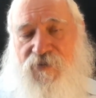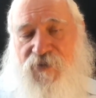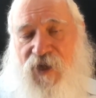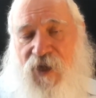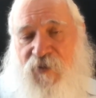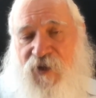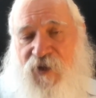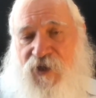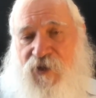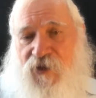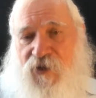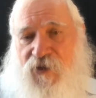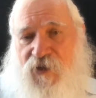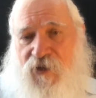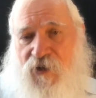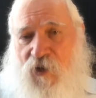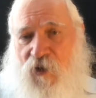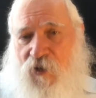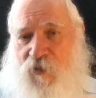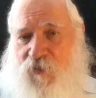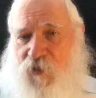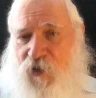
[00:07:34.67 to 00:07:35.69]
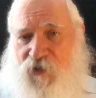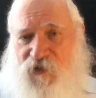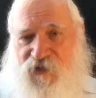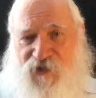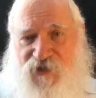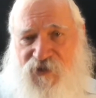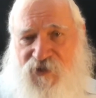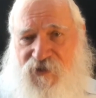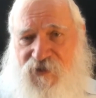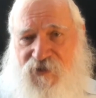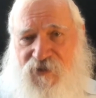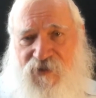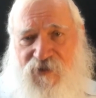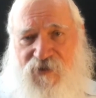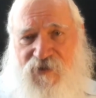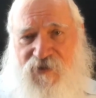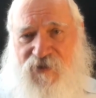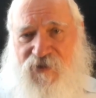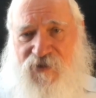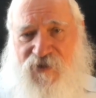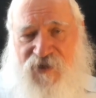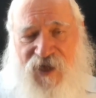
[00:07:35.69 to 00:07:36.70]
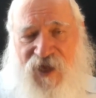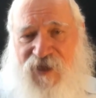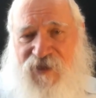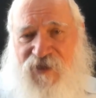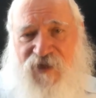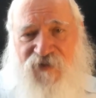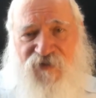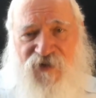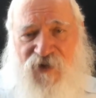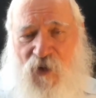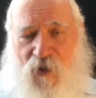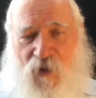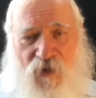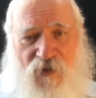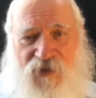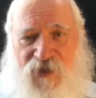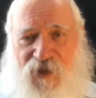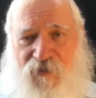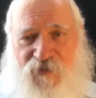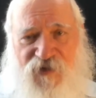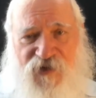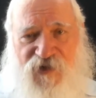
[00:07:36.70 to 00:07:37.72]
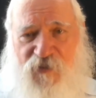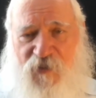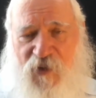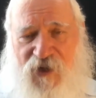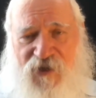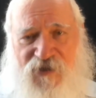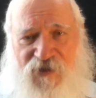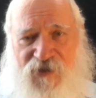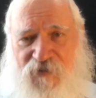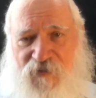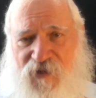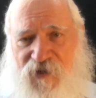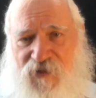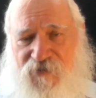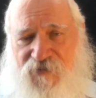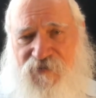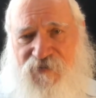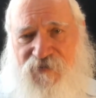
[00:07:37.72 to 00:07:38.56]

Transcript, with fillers: I mean, you, you almost can't even hold them responsible,